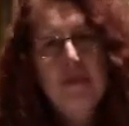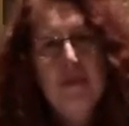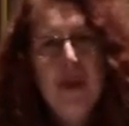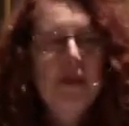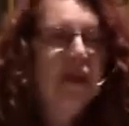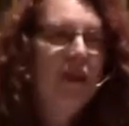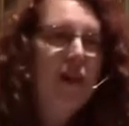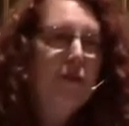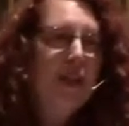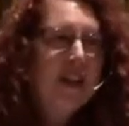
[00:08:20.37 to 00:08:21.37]
Maybe you're
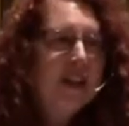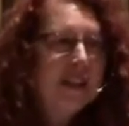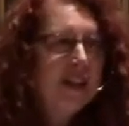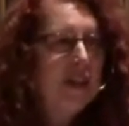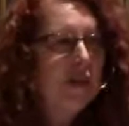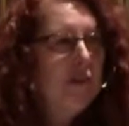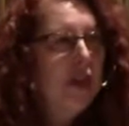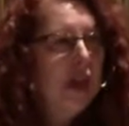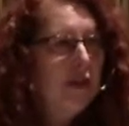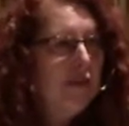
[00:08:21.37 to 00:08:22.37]
not ready to come
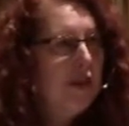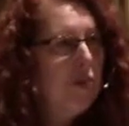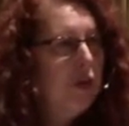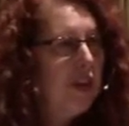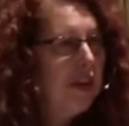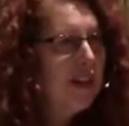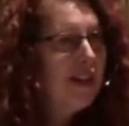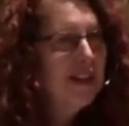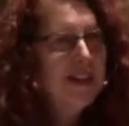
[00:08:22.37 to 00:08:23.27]
every morning.